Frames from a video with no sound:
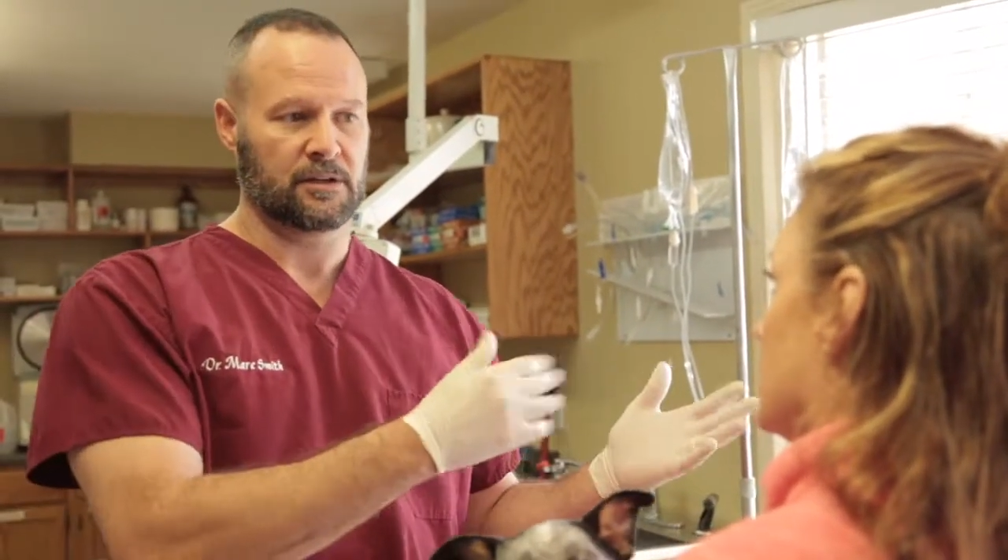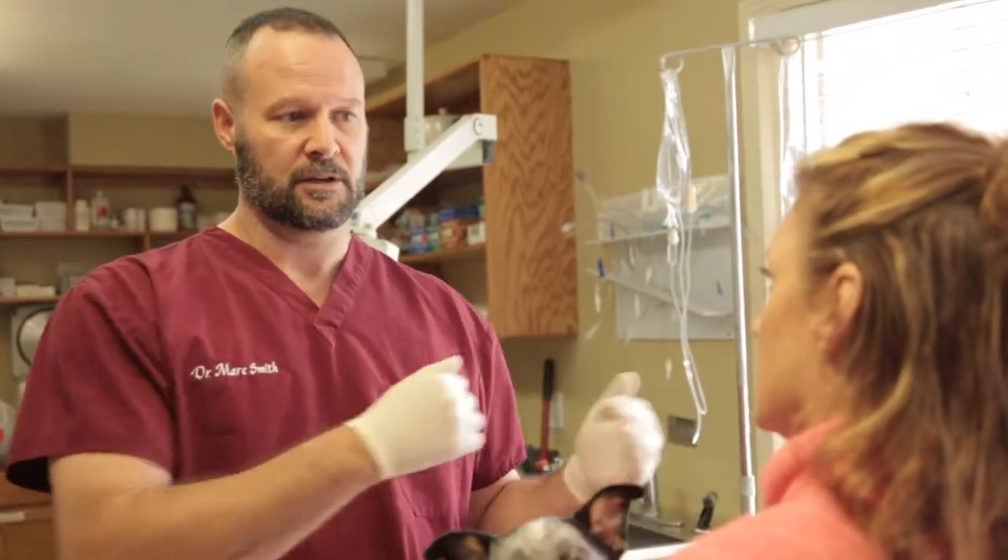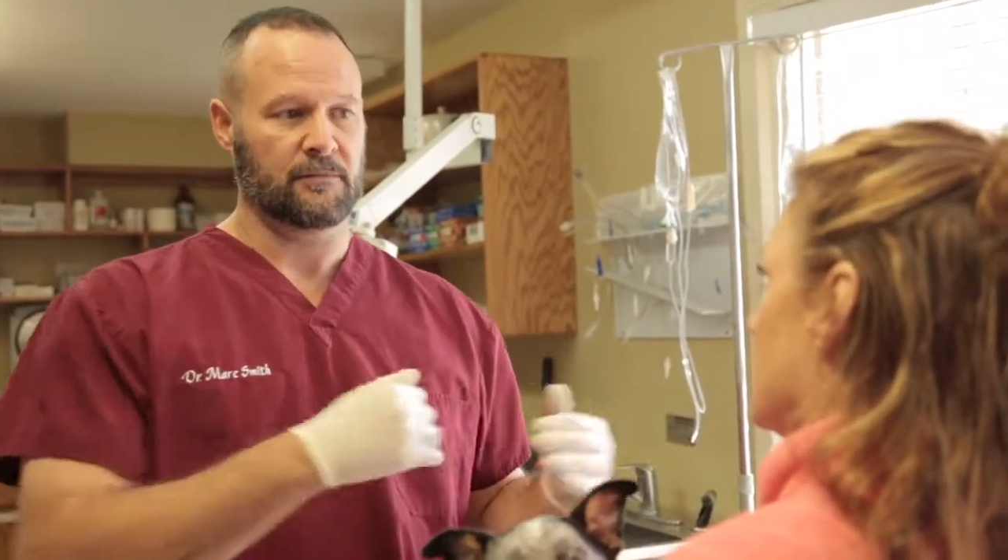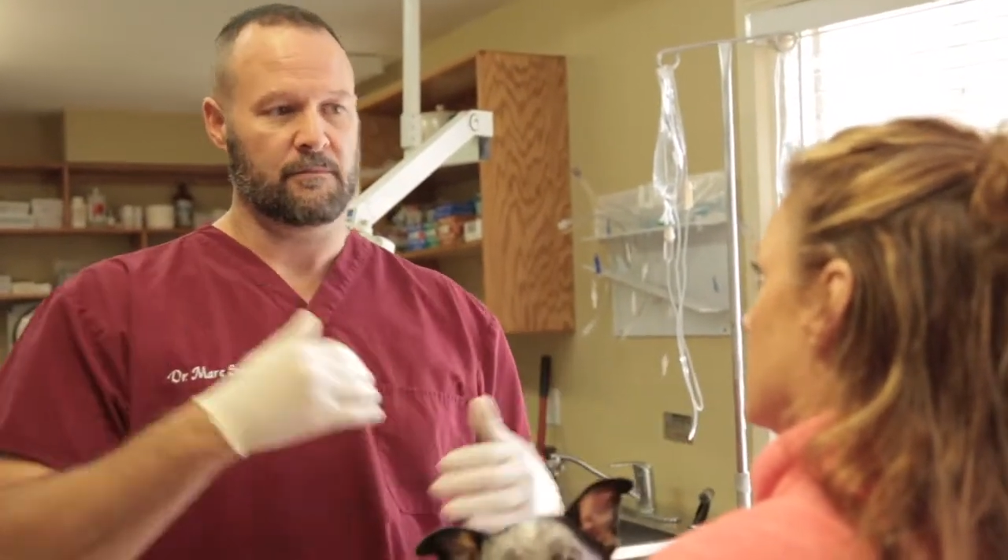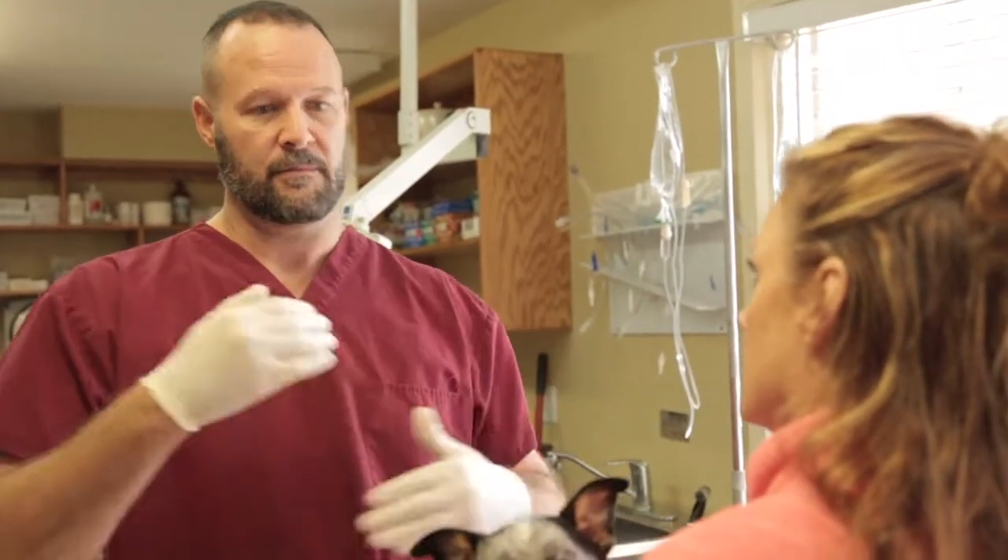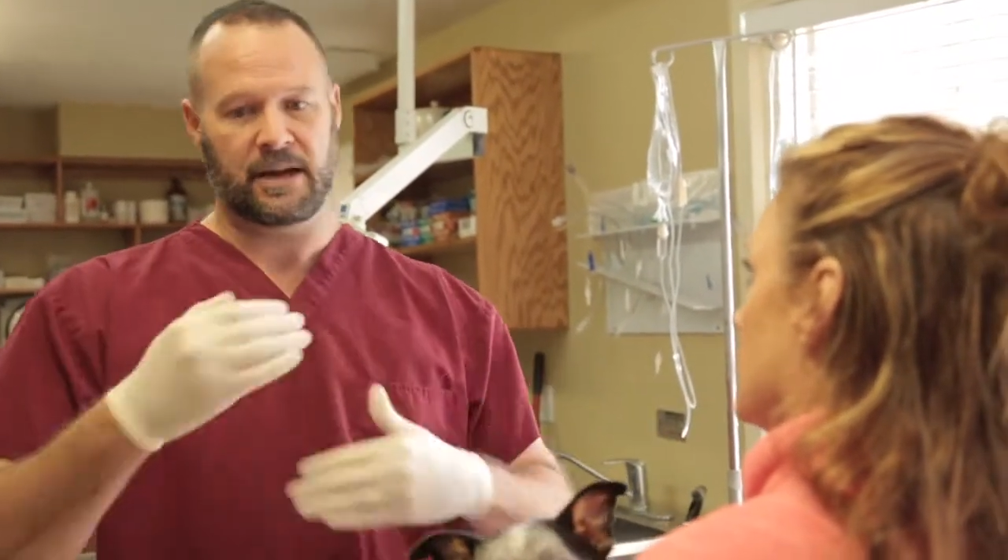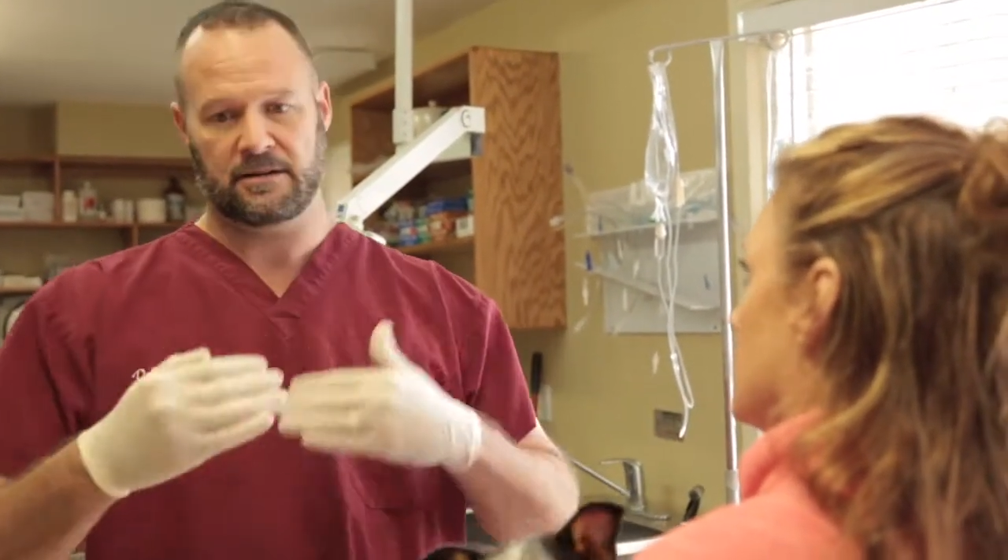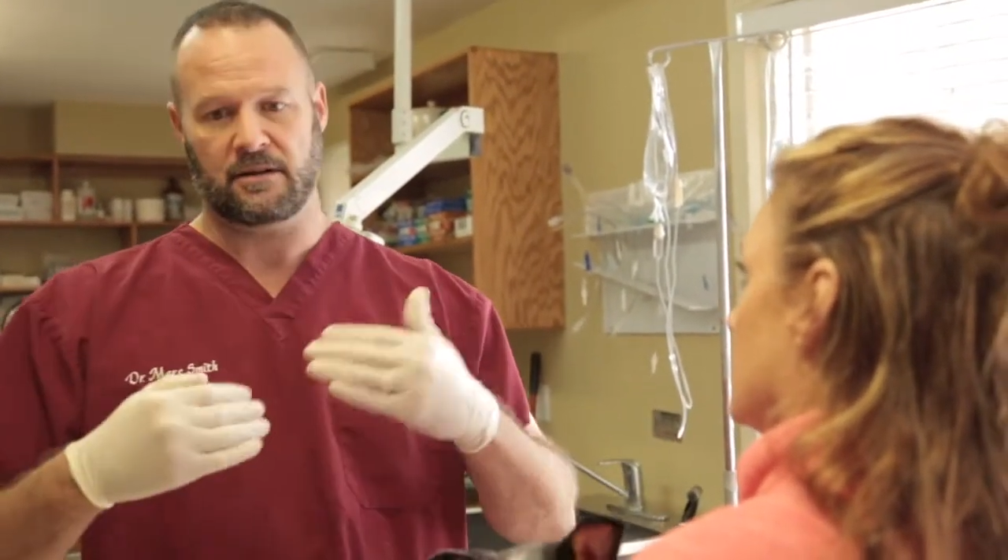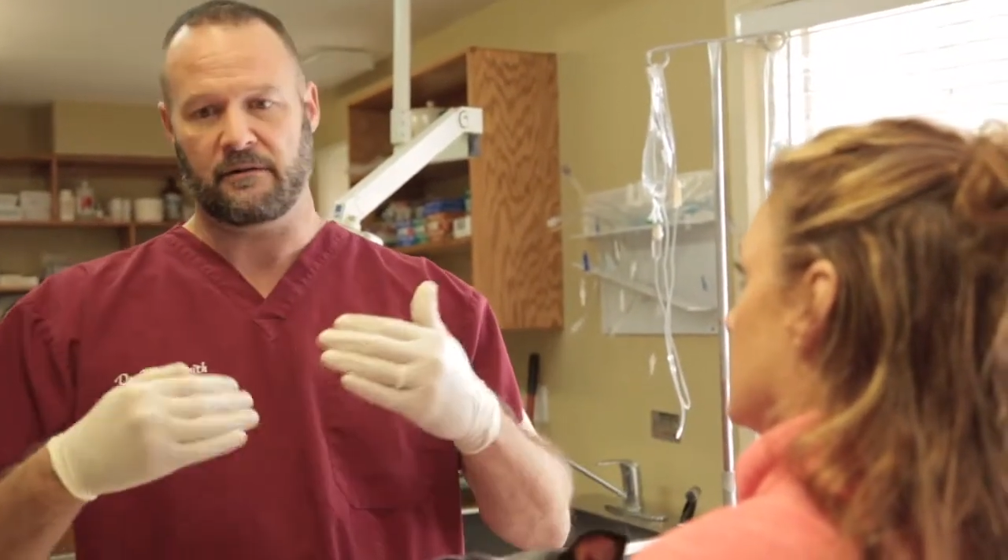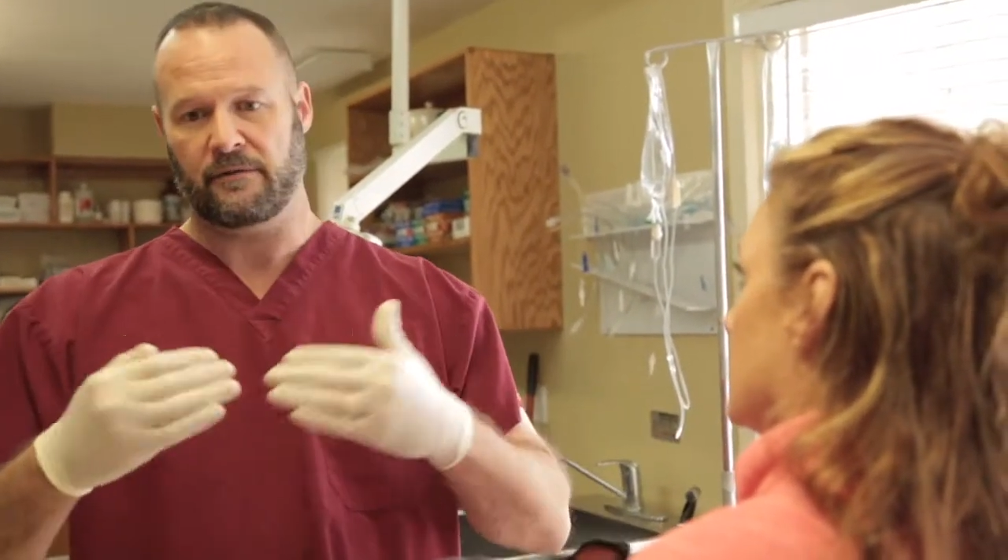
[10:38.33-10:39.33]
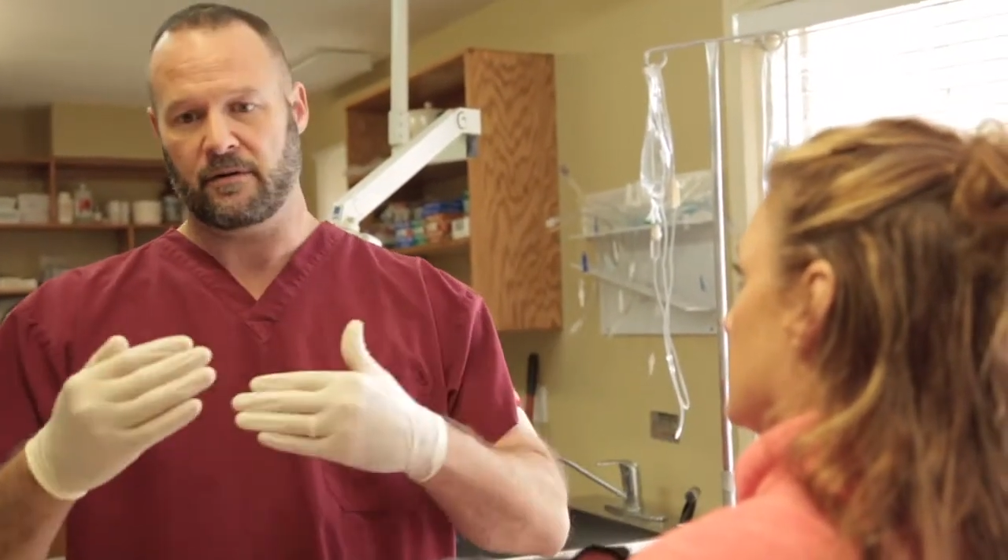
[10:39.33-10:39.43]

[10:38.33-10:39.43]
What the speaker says: ligament based off